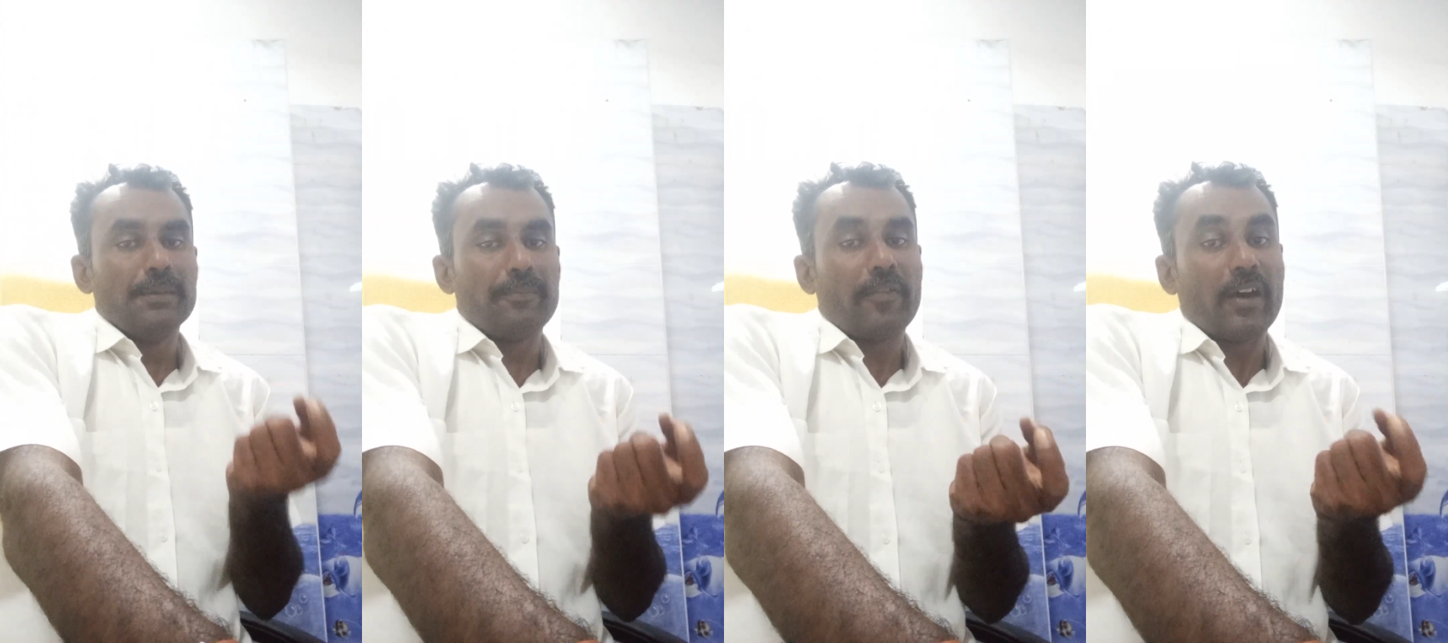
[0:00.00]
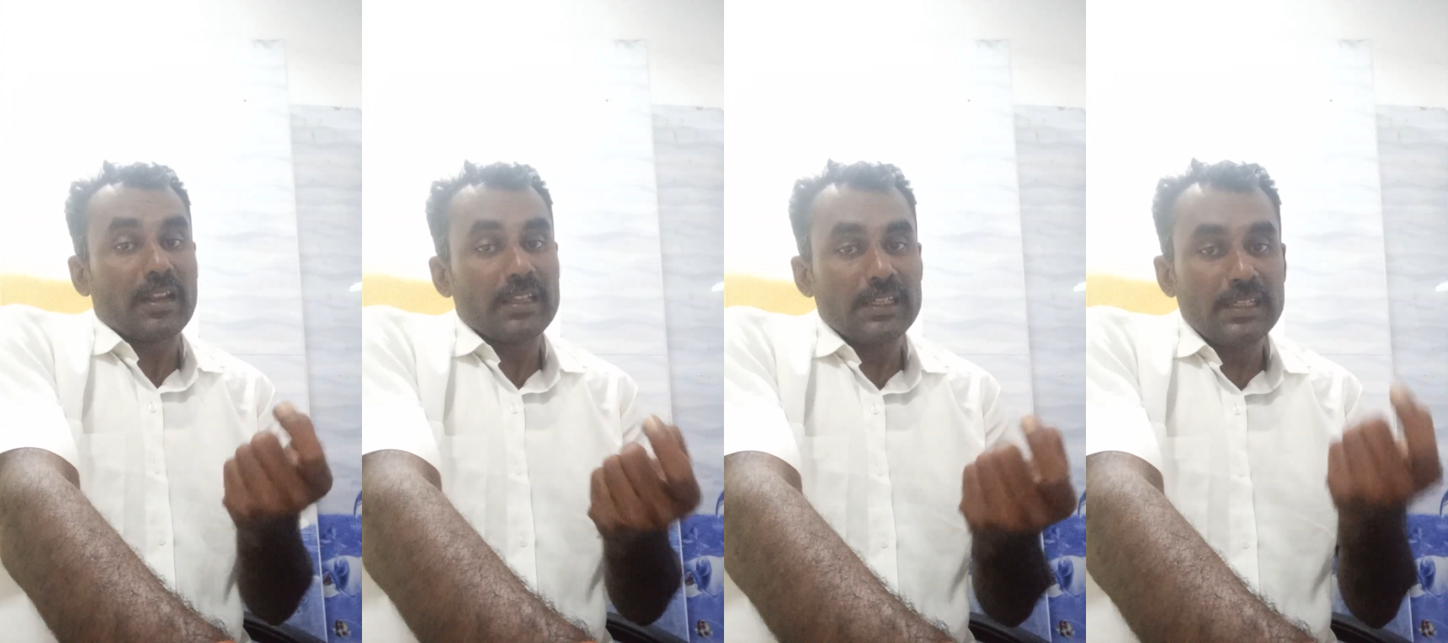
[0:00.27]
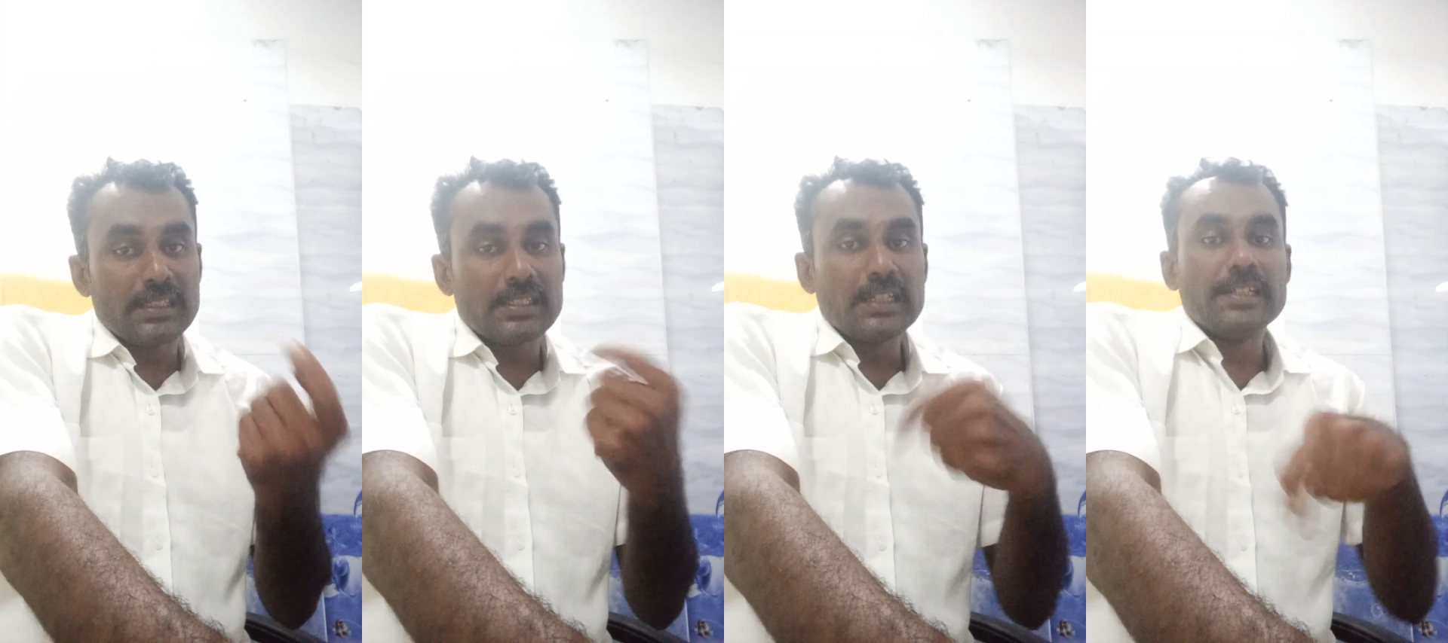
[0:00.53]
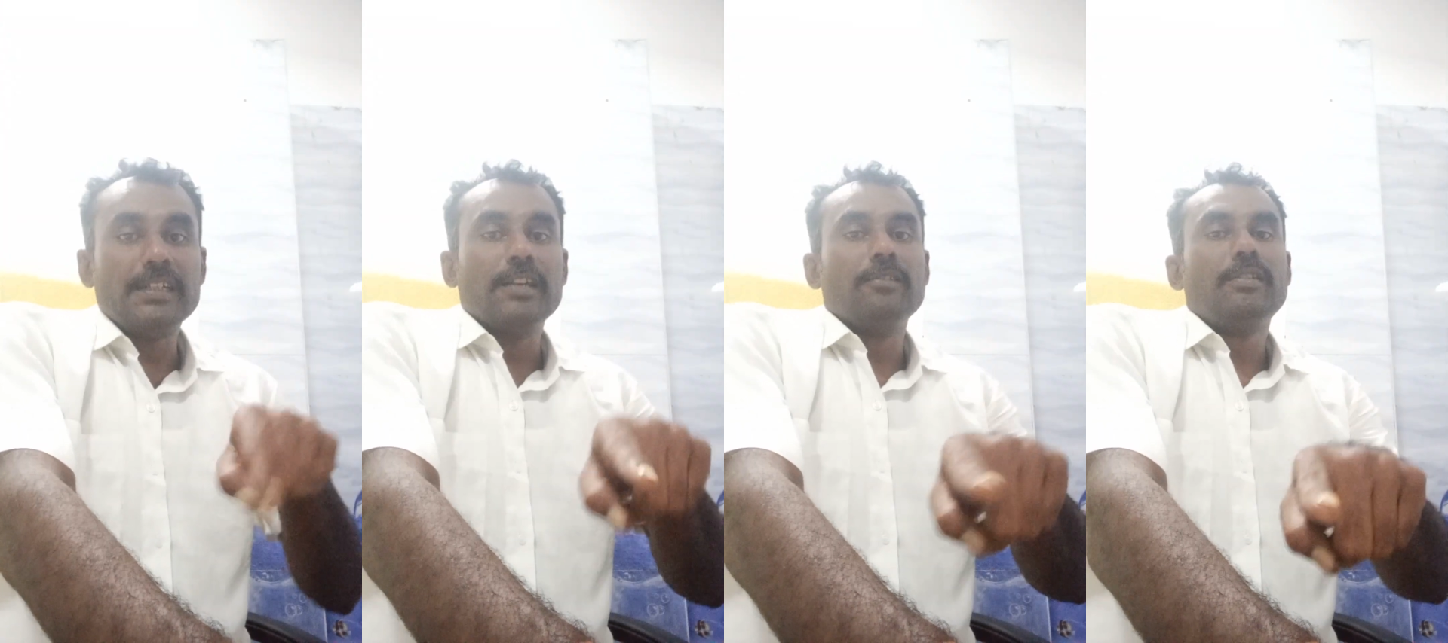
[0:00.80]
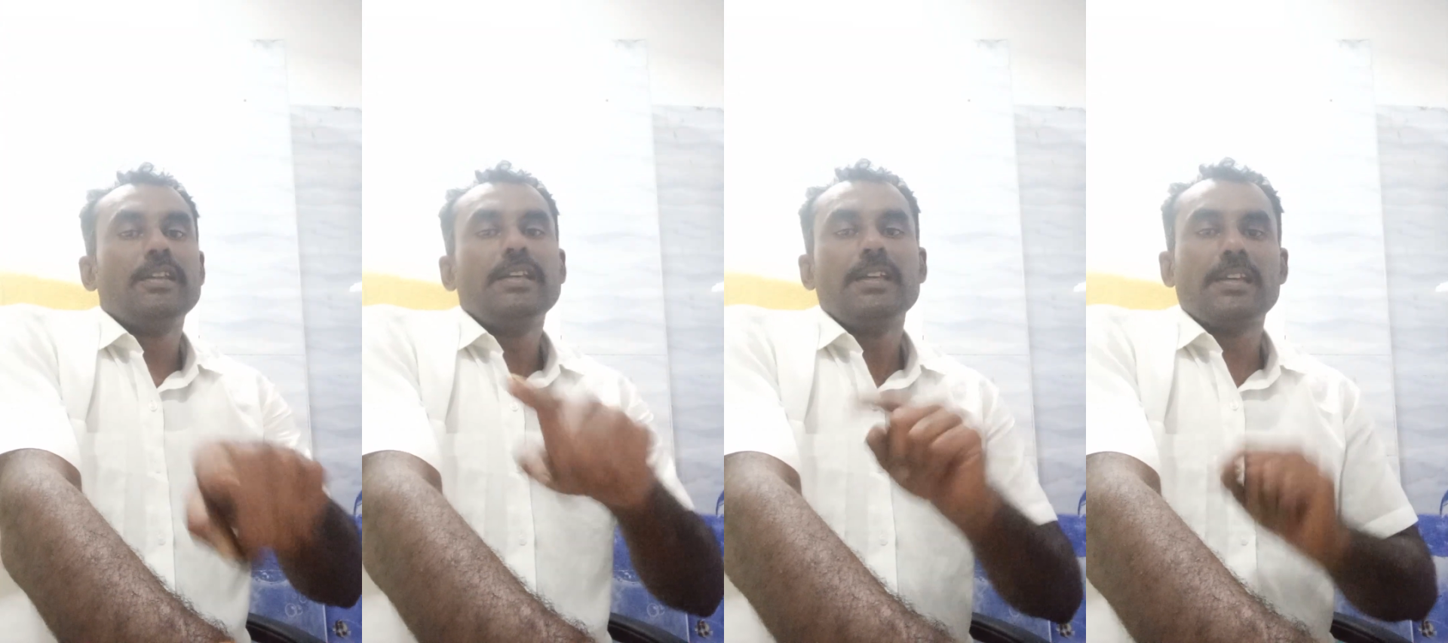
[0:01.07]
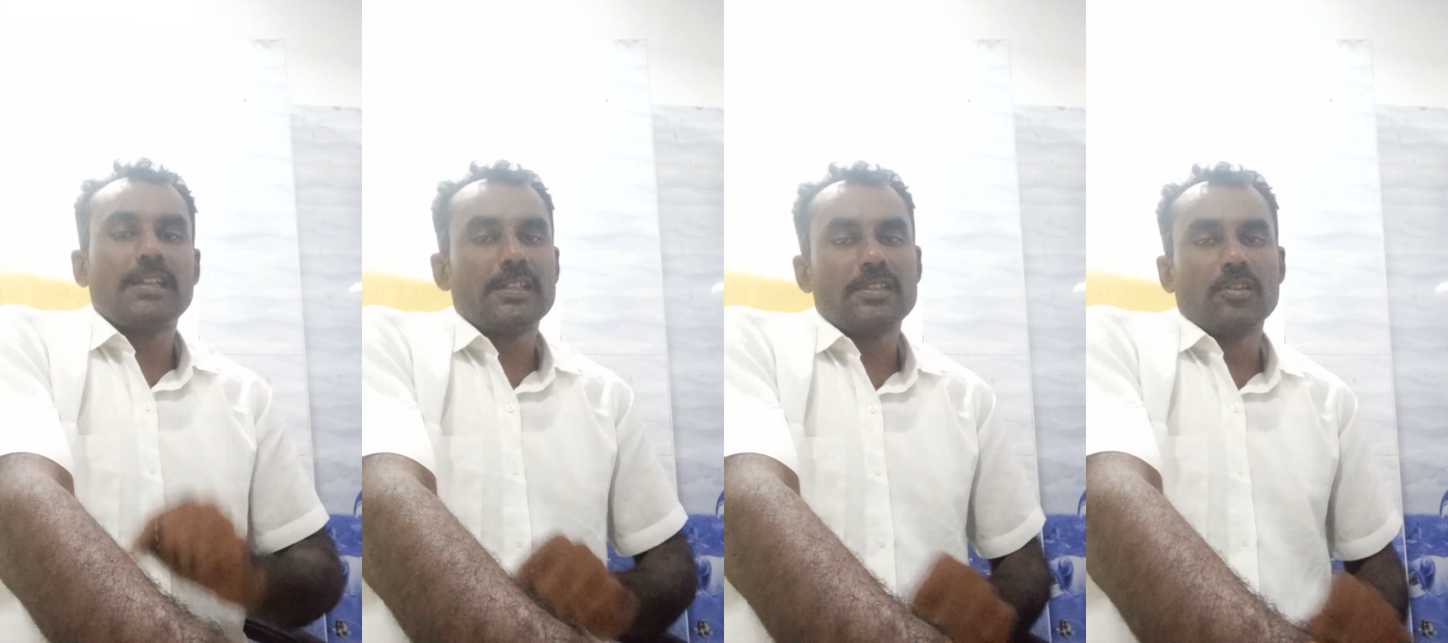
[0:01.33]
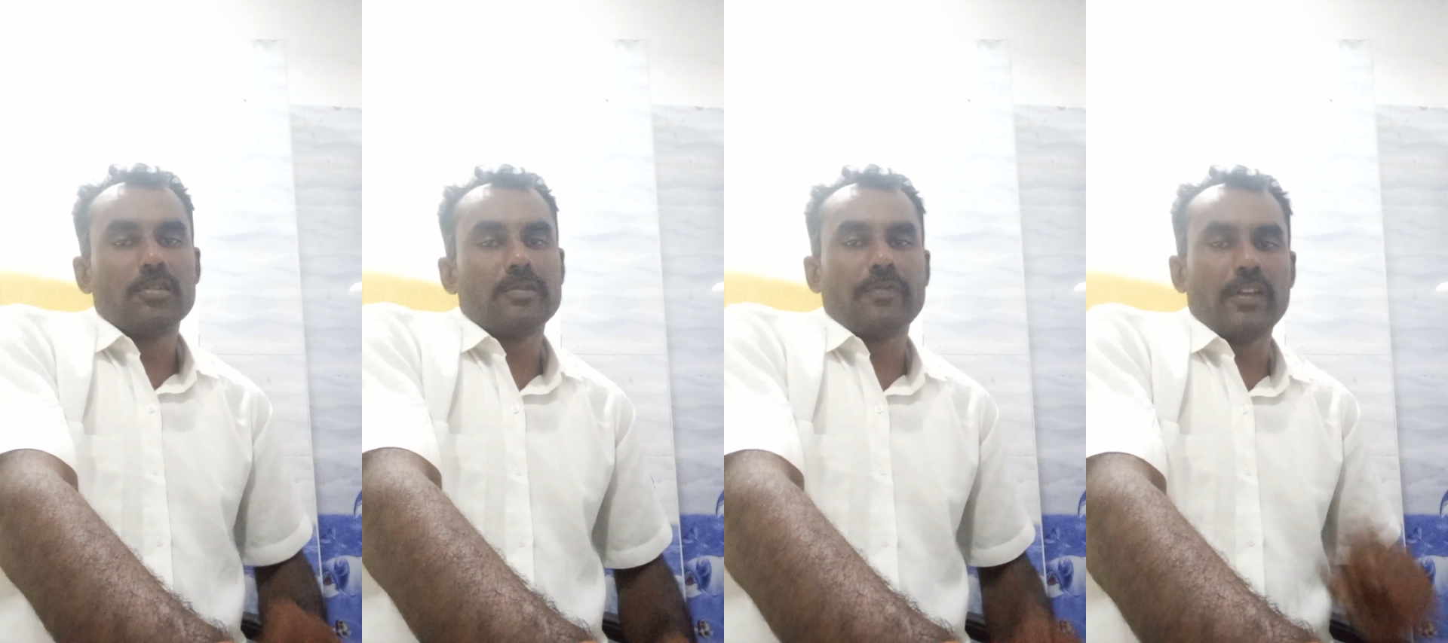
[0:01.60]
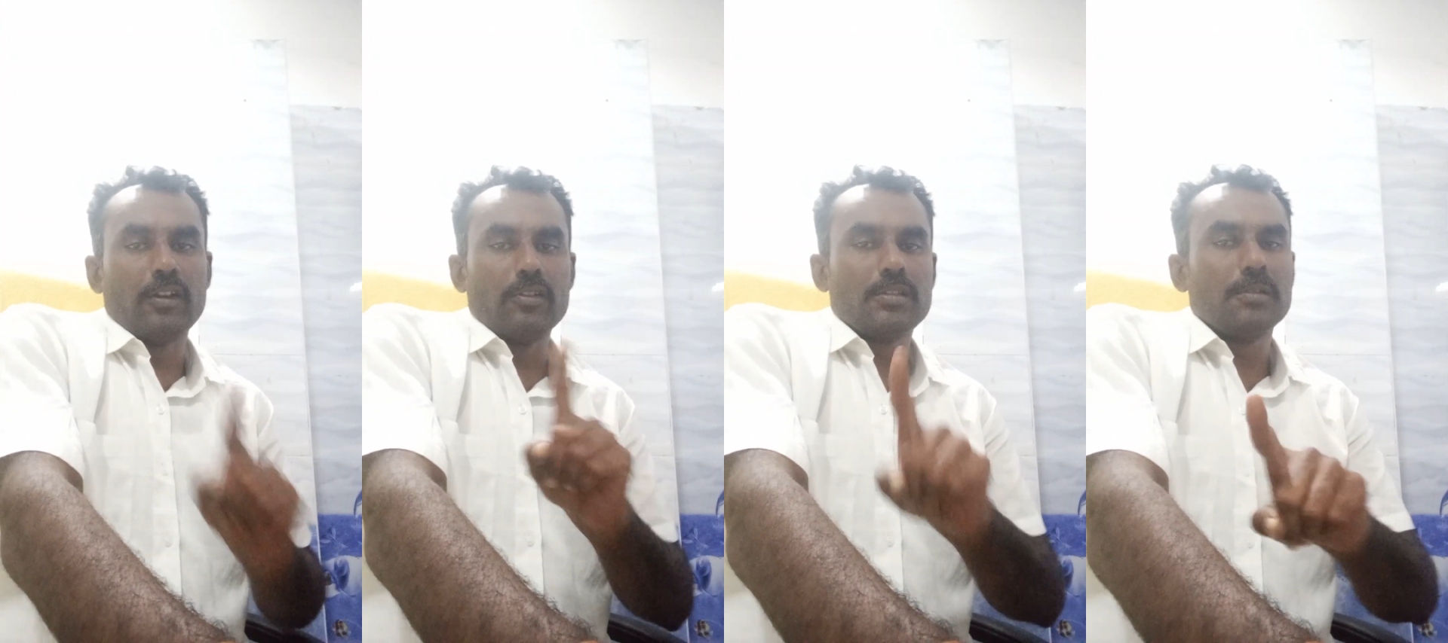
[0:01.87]
for each and every research
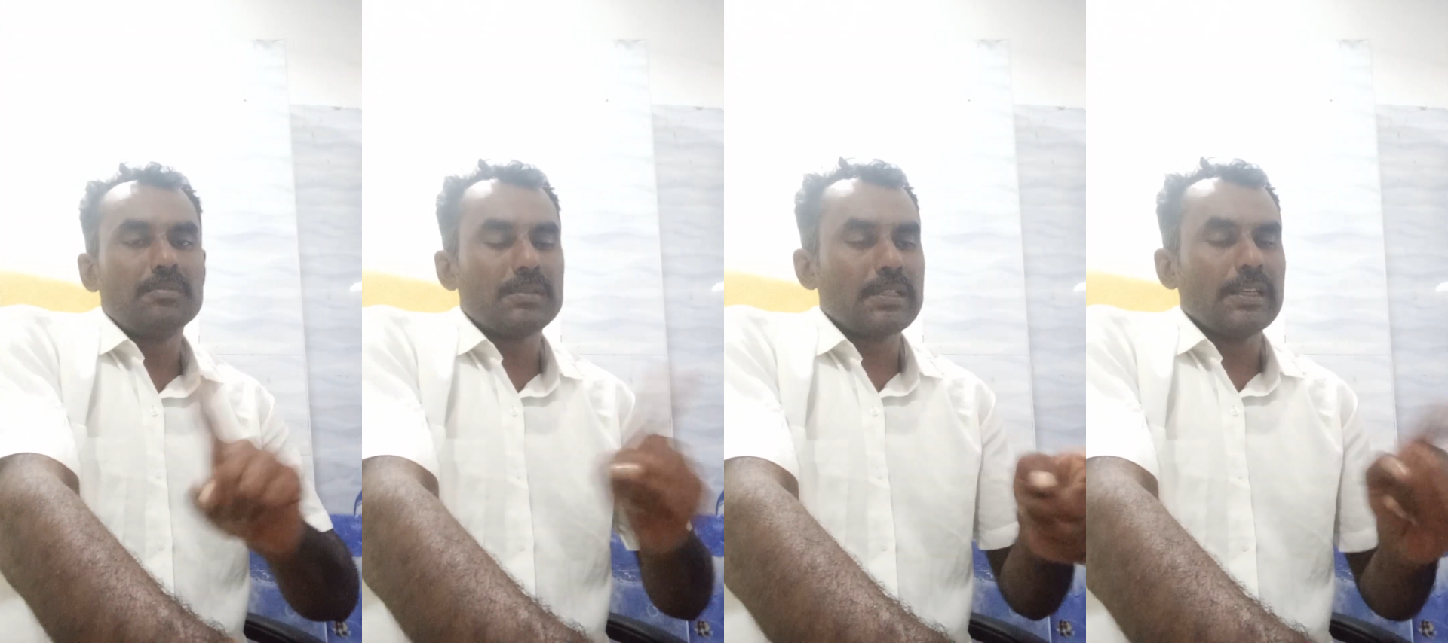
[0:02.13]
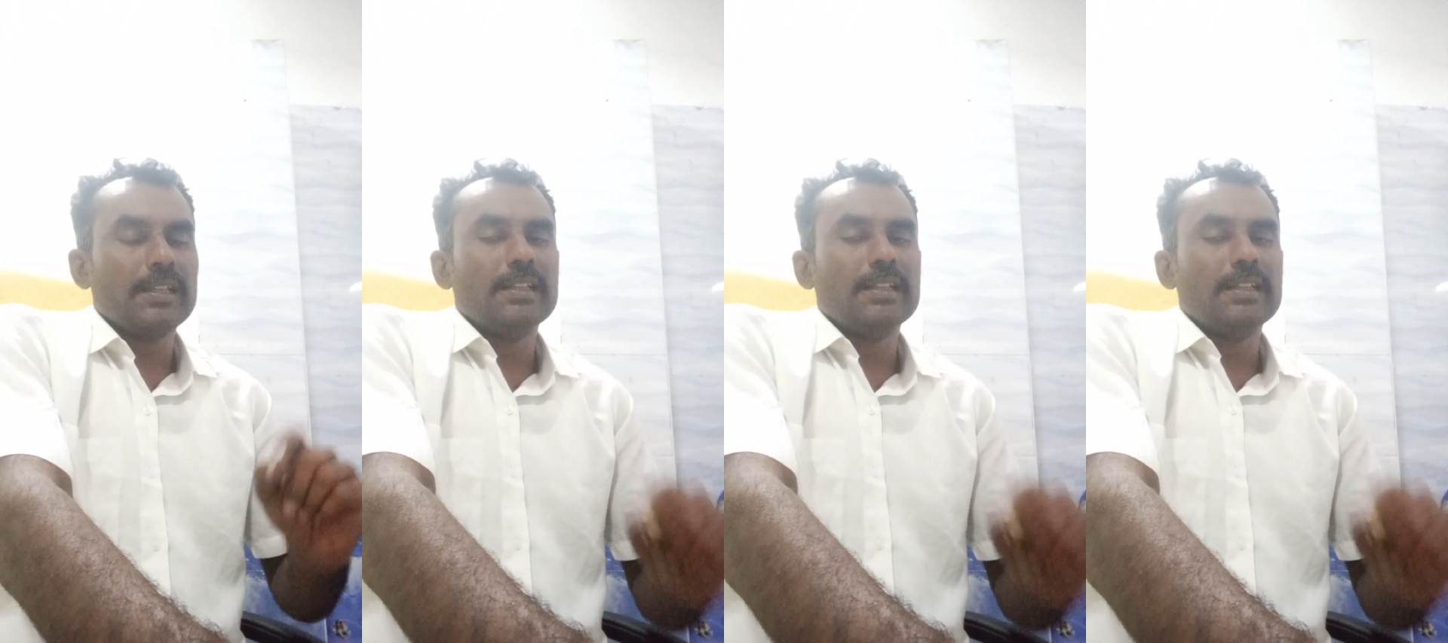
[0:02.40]
fellowships